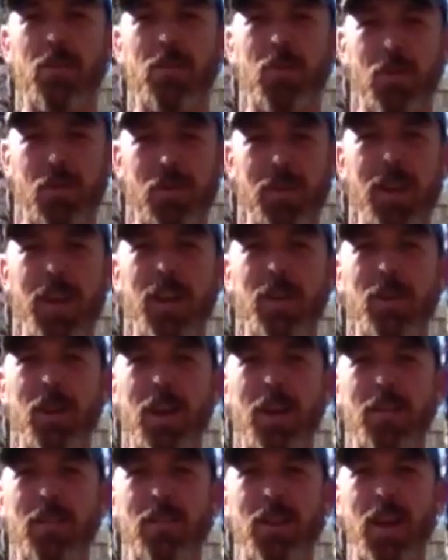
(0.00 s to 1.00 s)
We'll see you
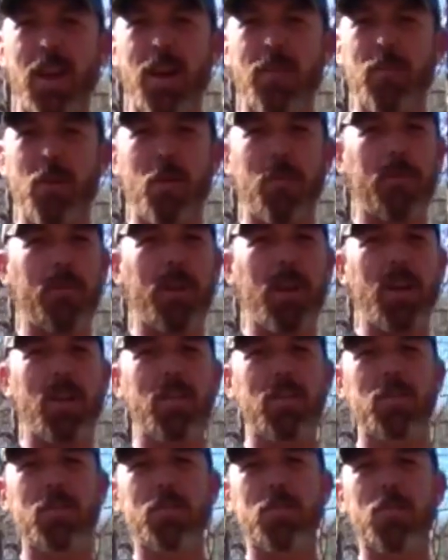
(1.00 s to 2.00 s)
next time. Don't forget to
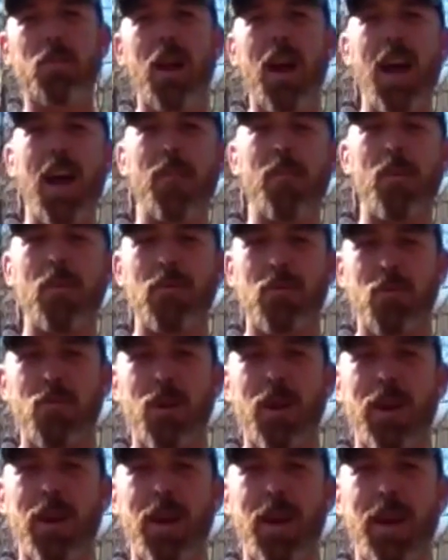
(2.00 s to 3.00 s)
subscribe on your
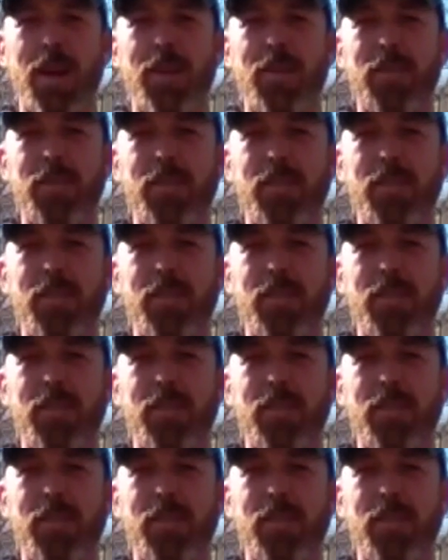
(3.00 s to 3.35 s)
way out.